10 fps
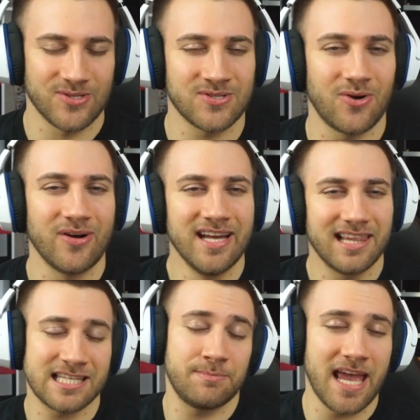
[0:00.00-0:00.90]
So
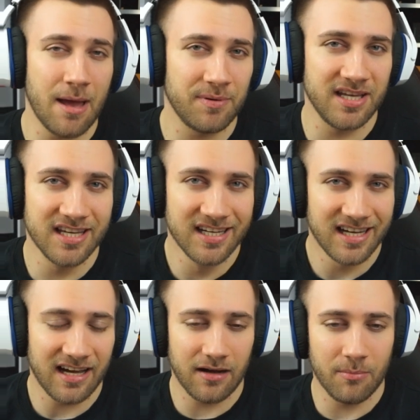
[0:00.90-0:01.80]
let's be happy
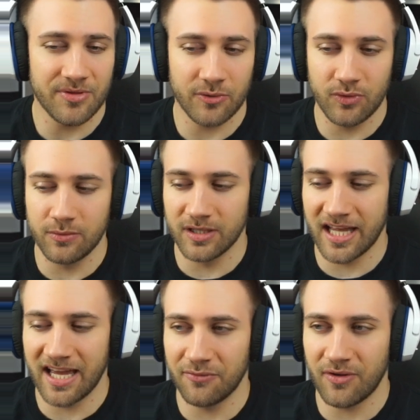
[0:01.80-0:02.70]
um, that we will
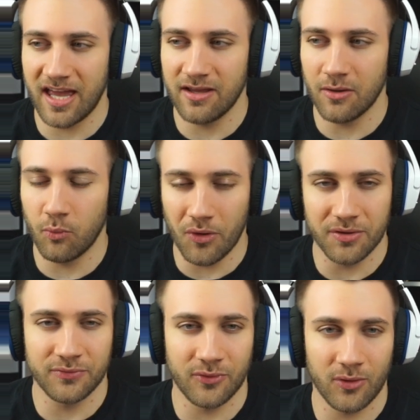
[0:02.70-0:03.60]
have a
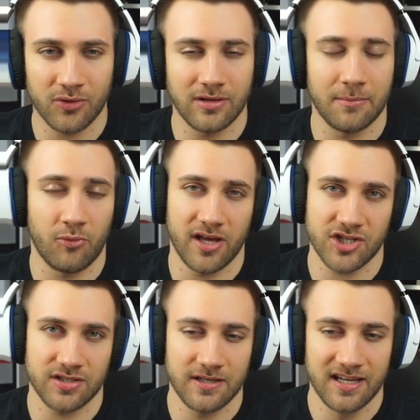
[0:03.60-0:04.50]
wonderful
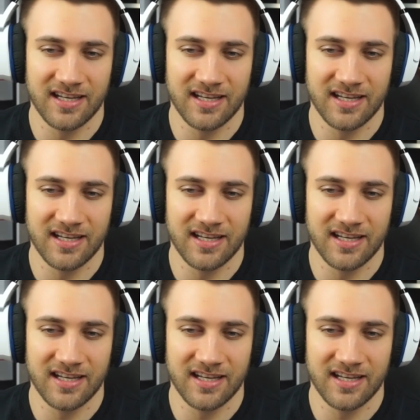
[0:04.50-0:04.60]
collaboration,